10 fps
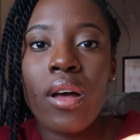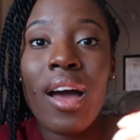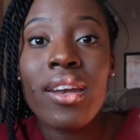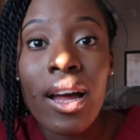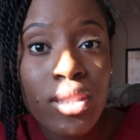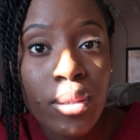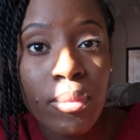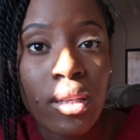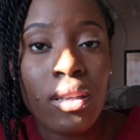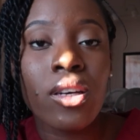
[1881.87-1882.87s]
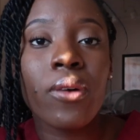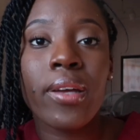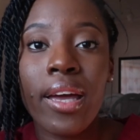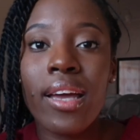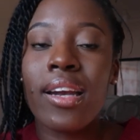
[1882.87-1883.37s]
anatomy
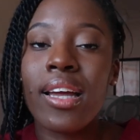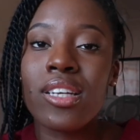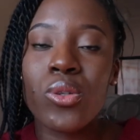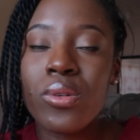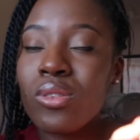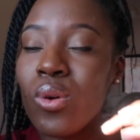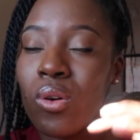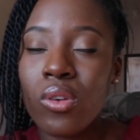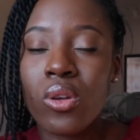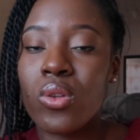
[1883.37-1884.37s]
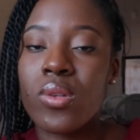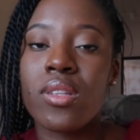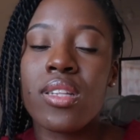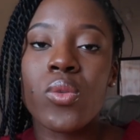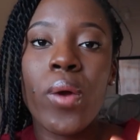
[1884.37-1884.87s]
okay like don't overlook those
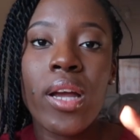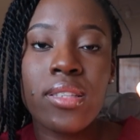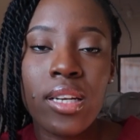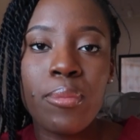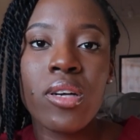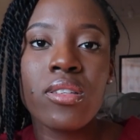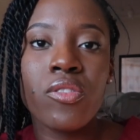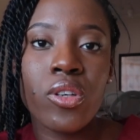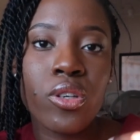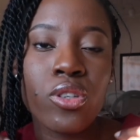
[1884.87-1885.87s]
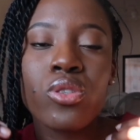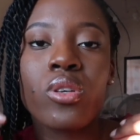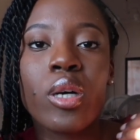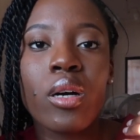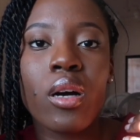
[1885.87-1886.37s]
things where exactly because if you're going to